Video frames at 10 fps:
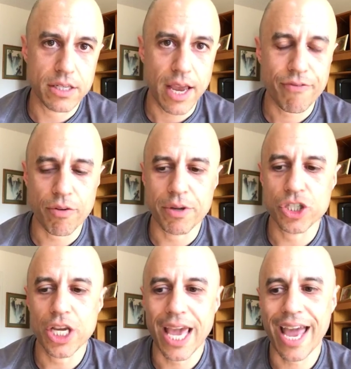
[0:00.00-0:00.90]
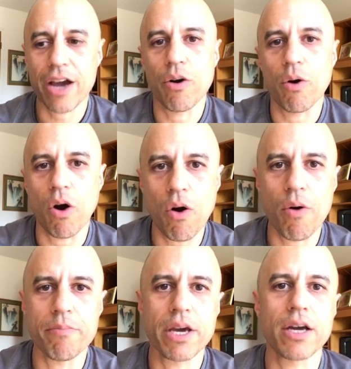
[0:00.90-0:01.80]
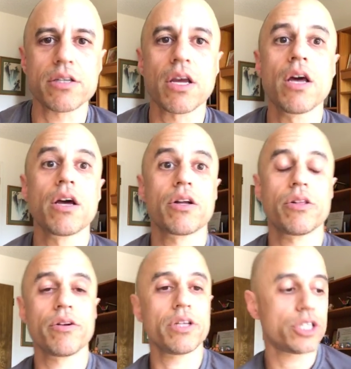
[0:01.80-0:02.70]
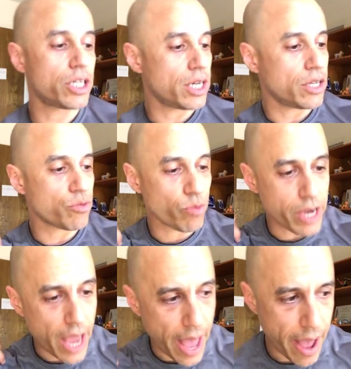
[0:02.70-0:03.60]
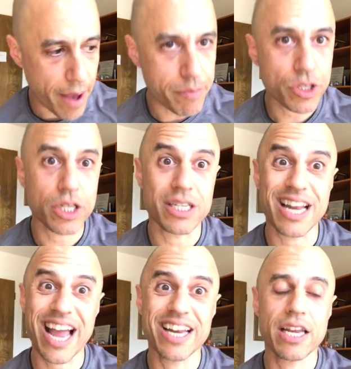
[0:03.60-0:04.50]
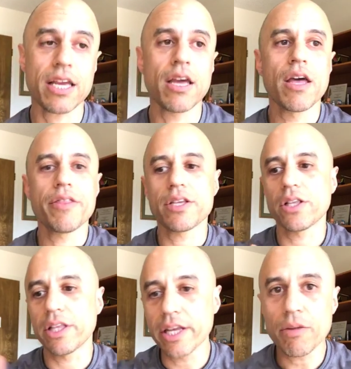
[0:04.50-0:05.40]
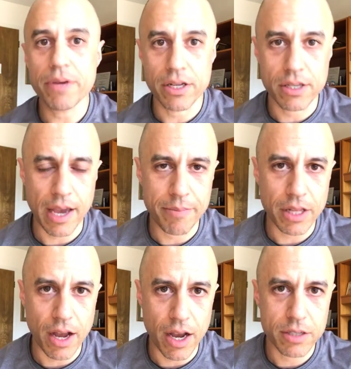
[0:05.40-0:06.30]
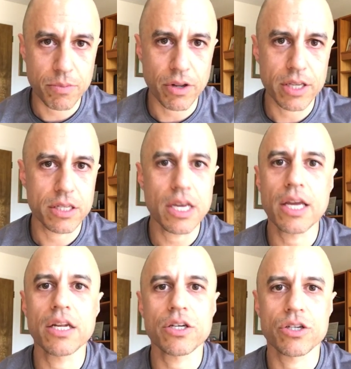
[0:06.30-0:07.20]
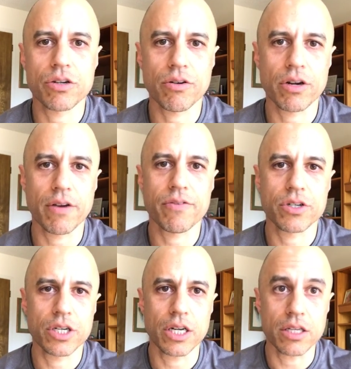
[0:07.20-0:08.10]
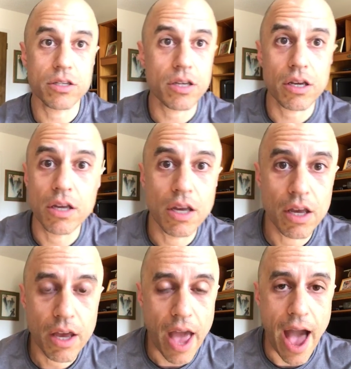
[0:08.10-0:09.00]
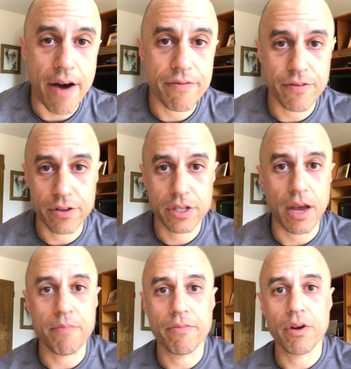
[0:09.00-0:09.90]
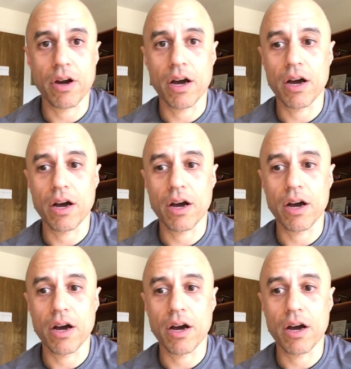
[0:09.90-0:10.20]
safer, but she can't go home because clearly she needs rehab, she's 90. This little bit of time in the hospital has deconditioned her enough that she needs to have some